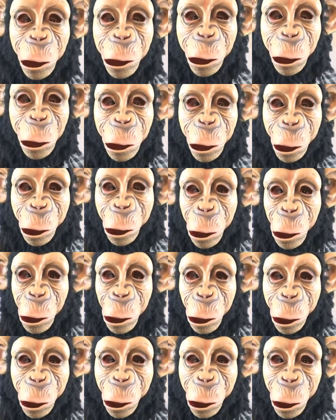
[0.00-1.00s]
that a
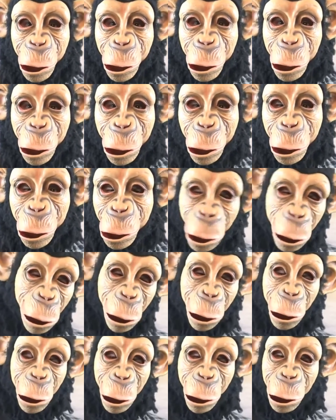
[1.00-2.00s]
lot!
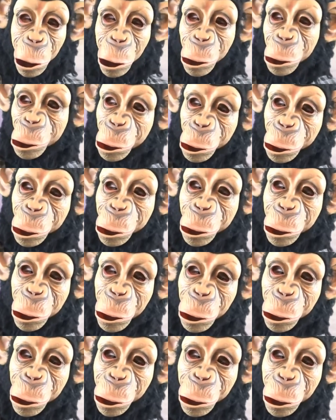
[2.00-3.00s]
But how would I stop
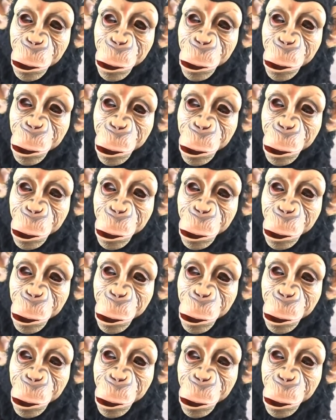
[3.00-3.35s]
him?